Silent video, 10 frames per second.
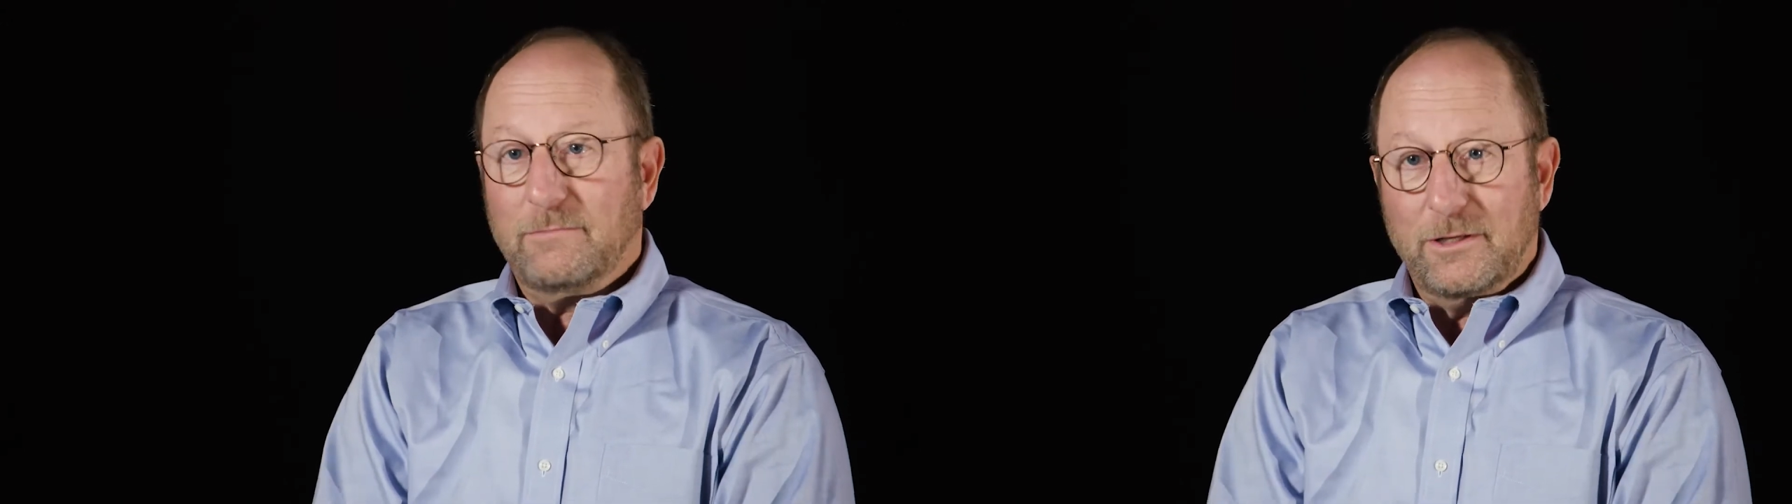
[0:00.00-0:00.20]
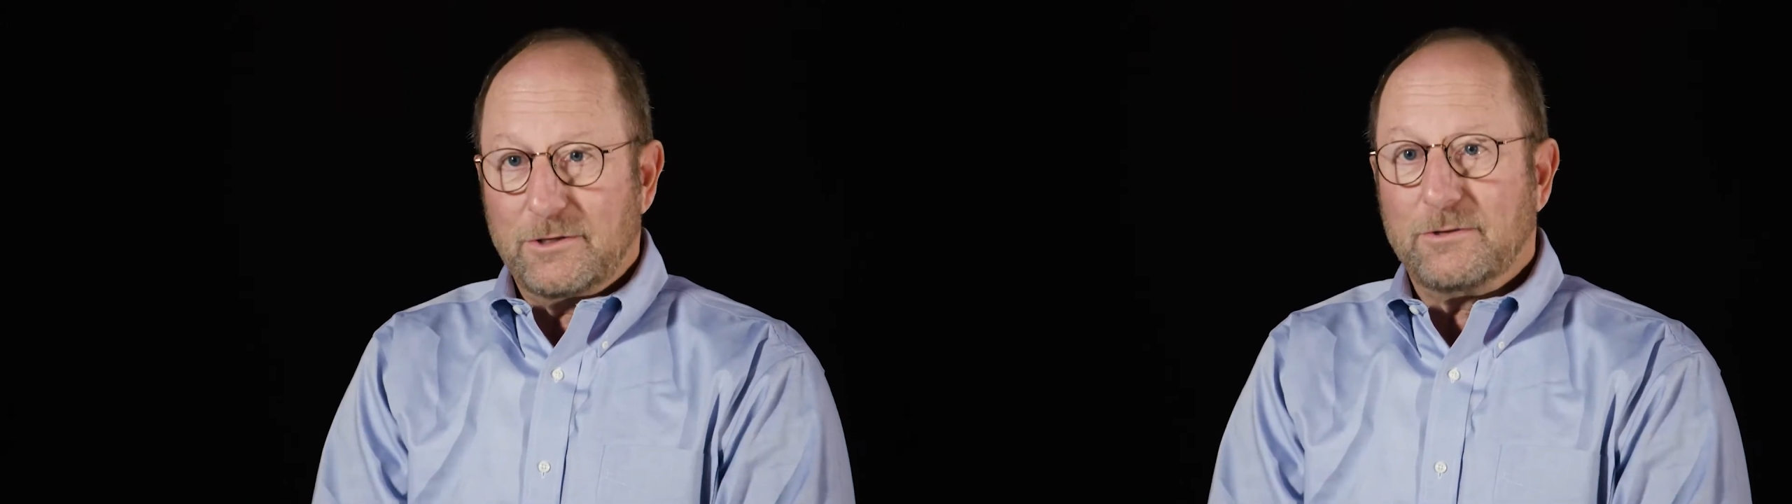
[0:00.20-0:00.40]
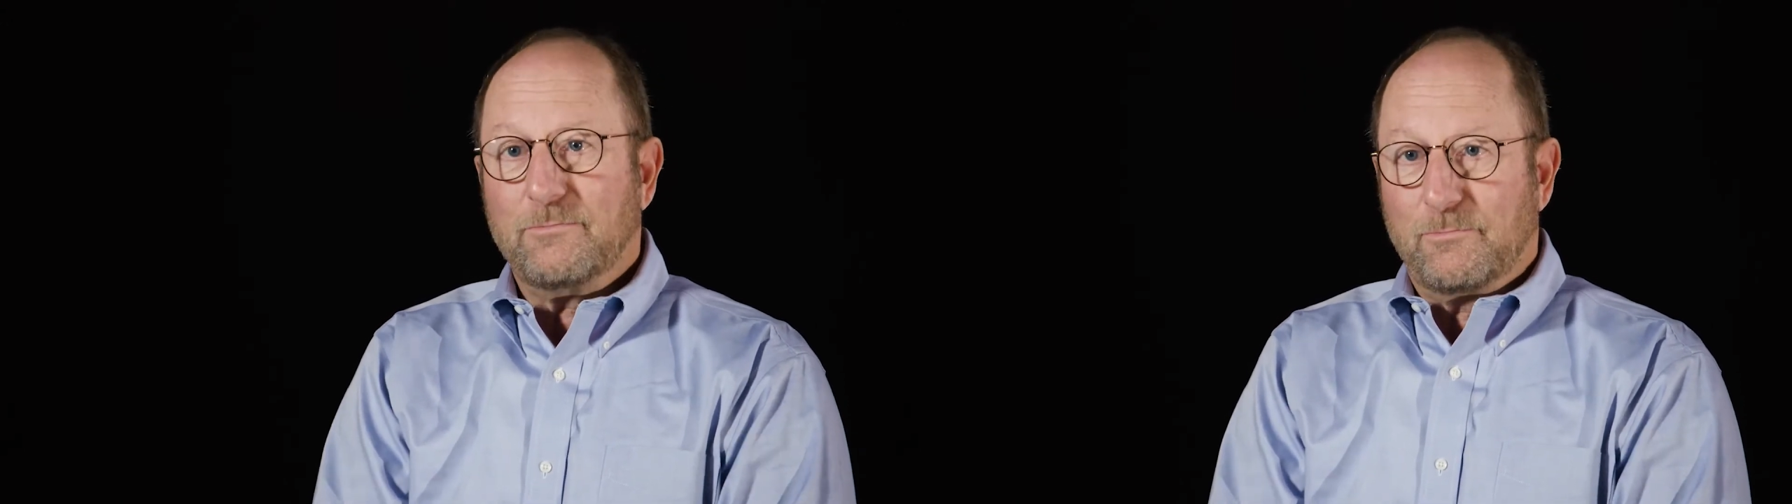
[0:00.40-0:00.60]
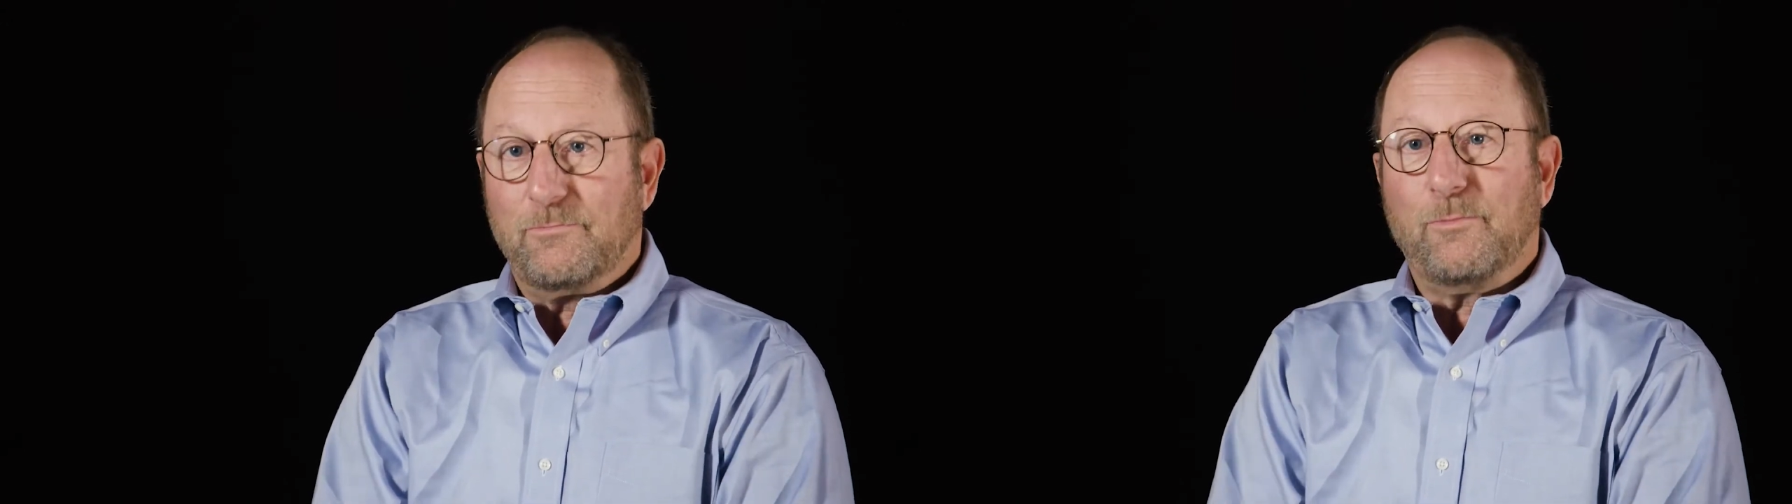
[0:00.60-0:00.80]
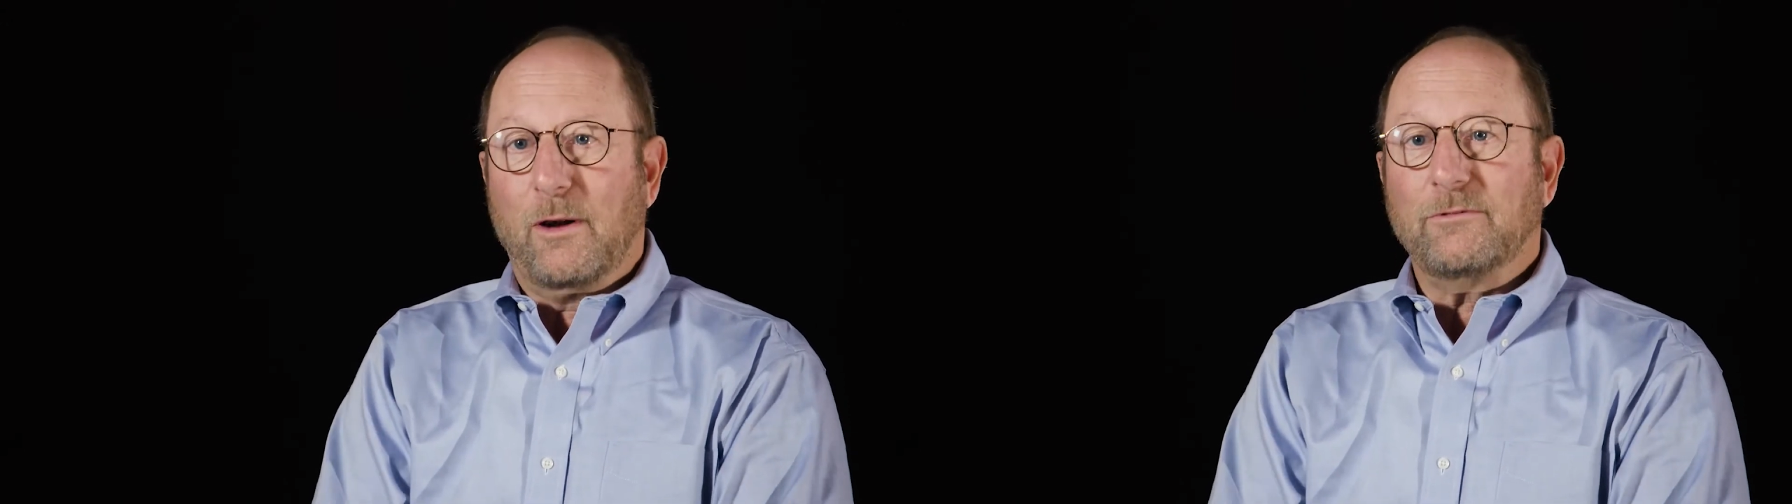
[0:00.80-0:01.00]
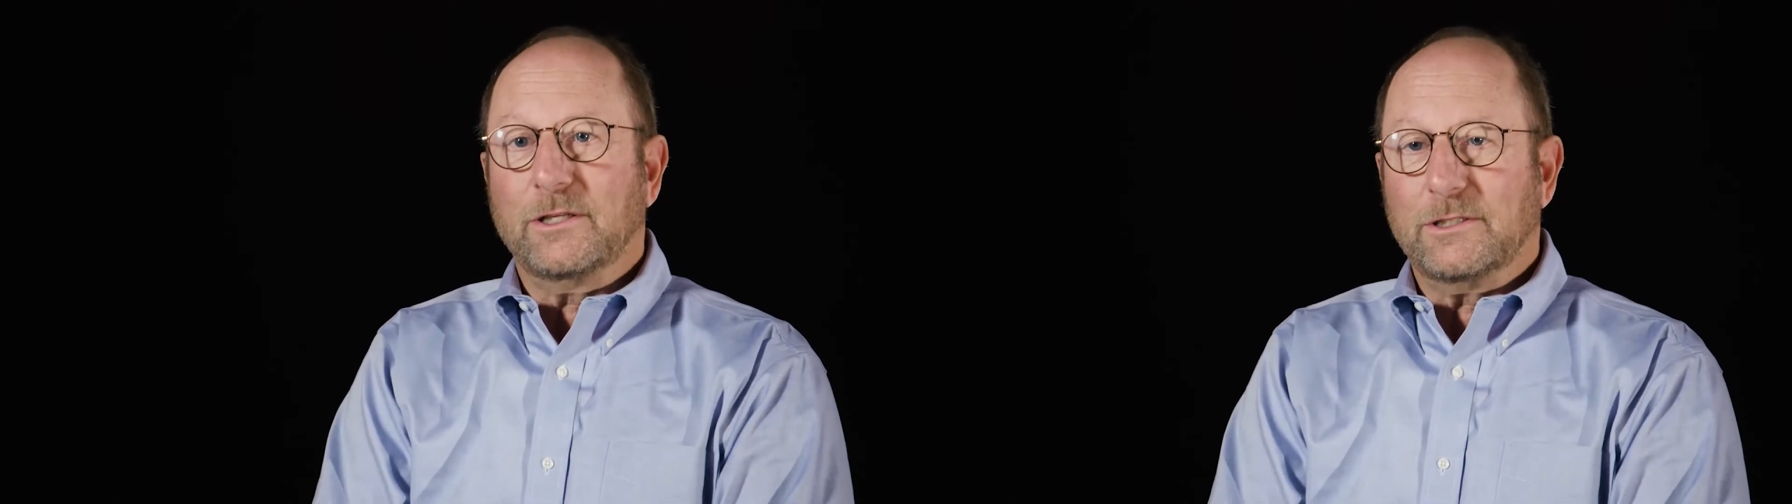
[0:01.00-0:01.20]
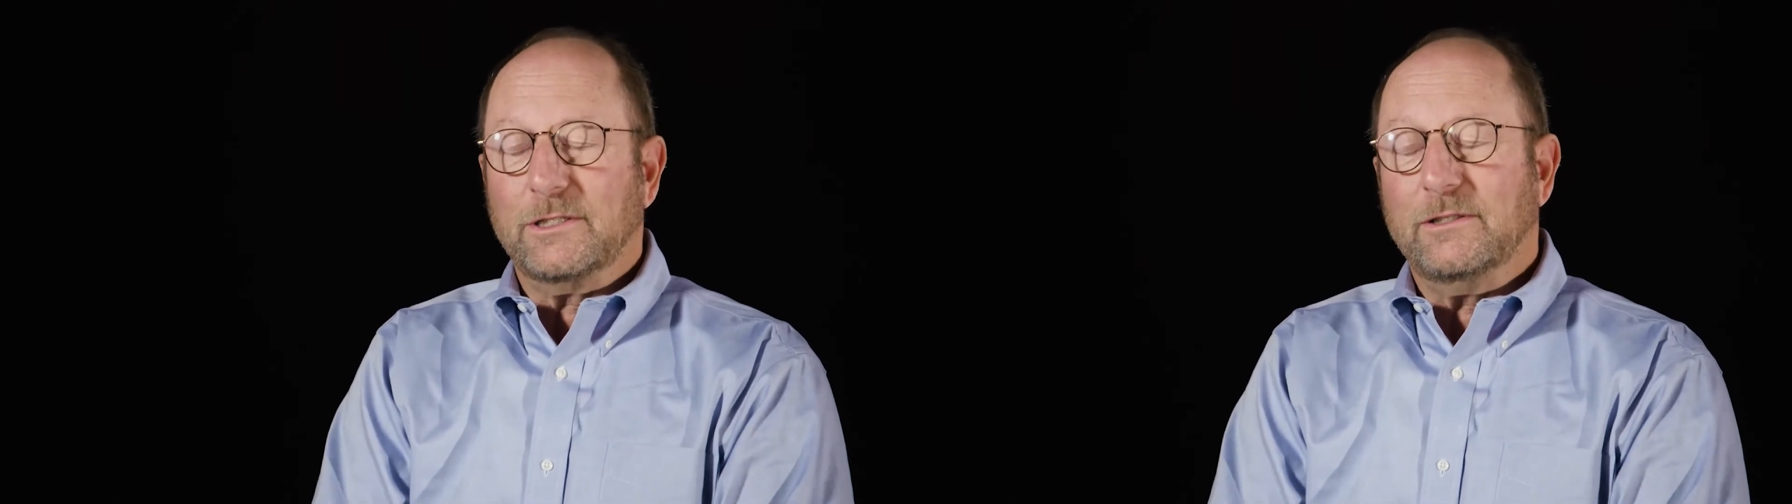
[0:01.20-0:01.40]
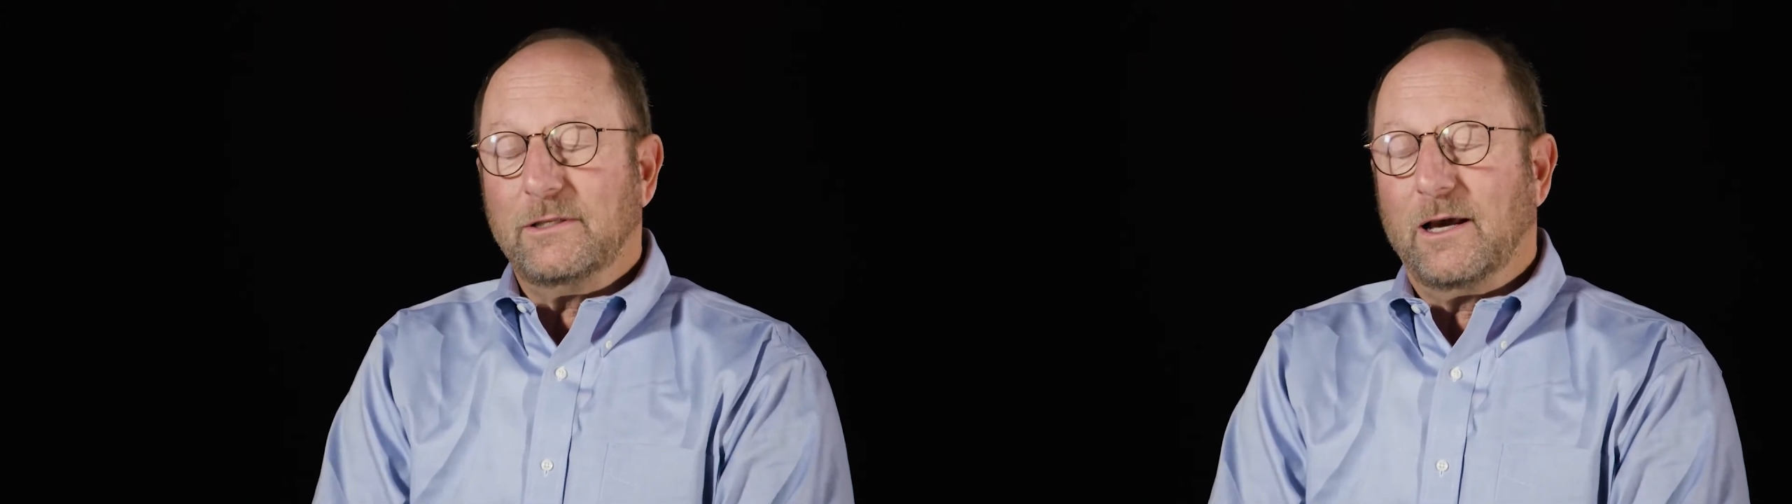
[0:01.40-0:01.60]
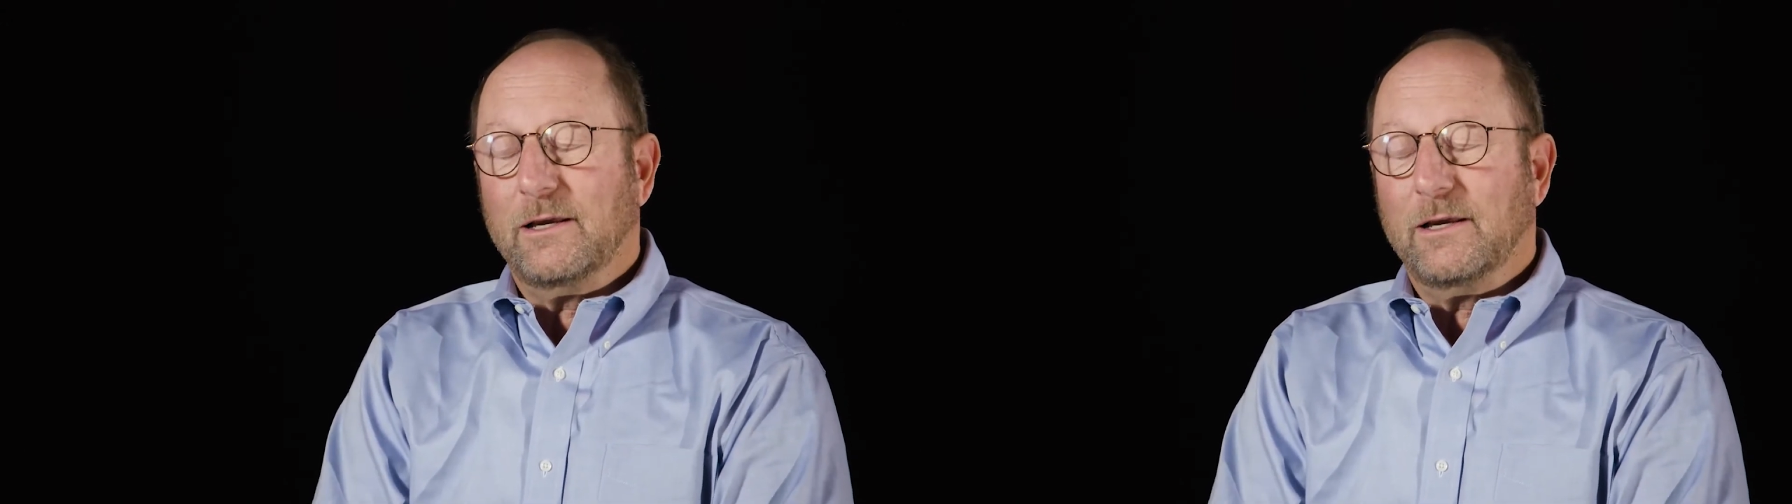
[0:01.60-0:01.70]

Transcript: is prevalent in